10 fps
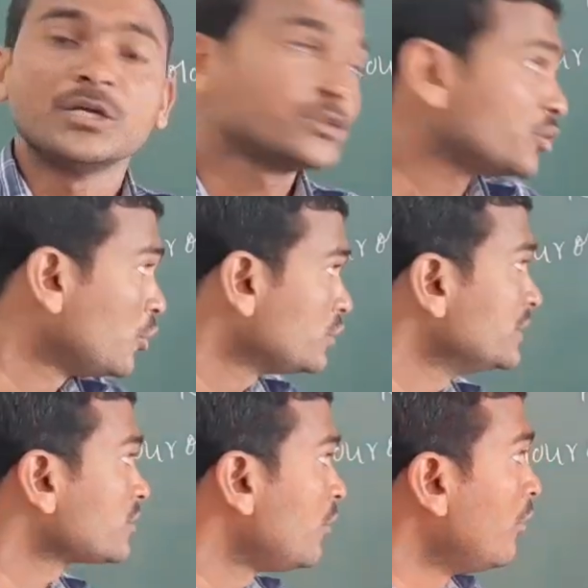So
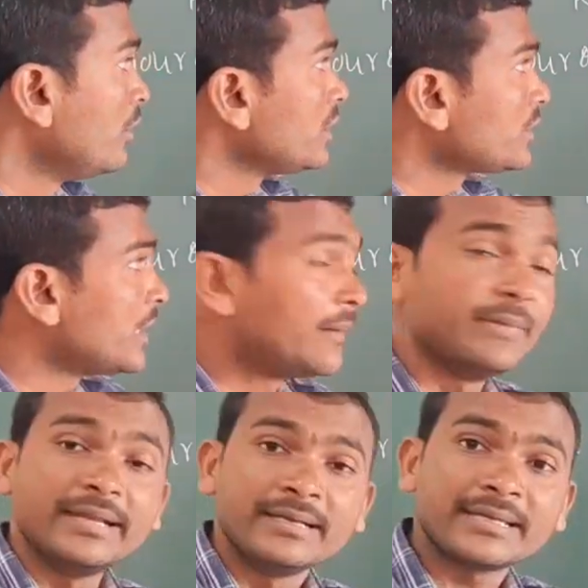this all the
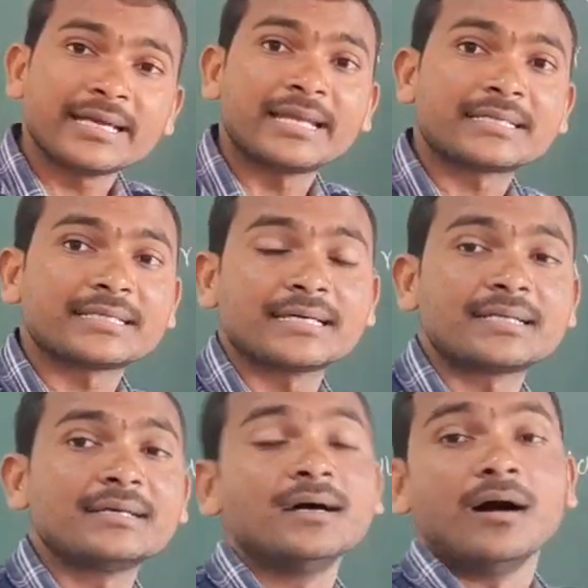dominant
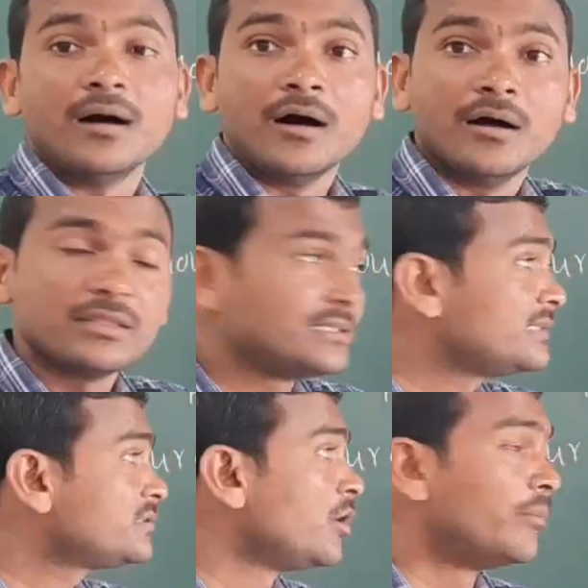character, all the
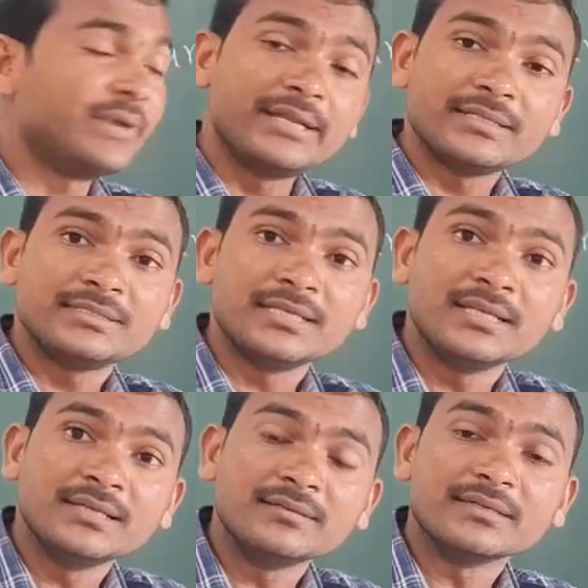this dominant
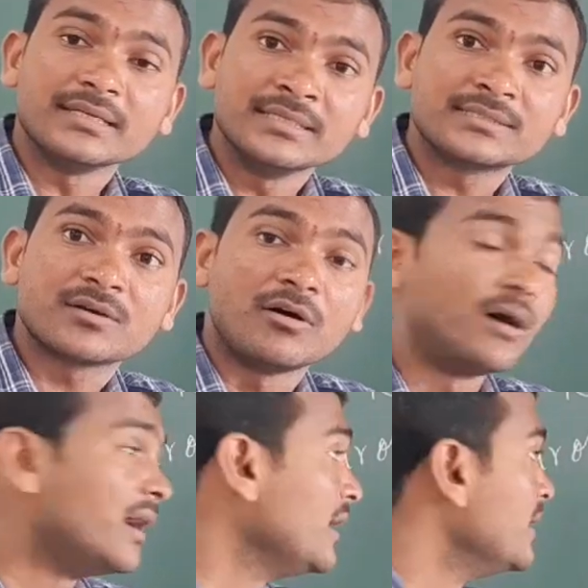gene is
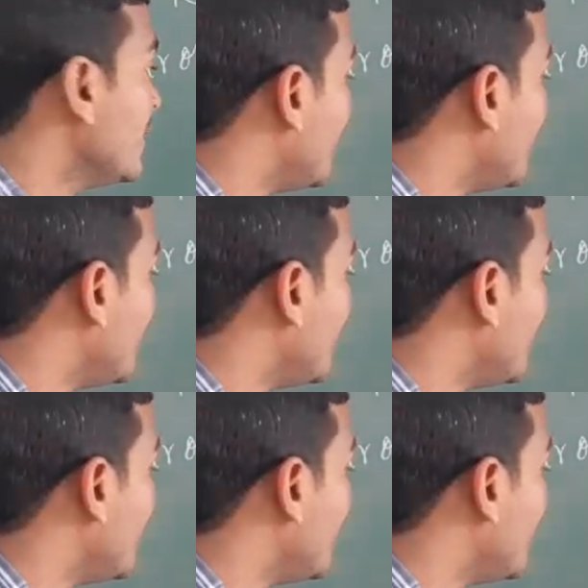called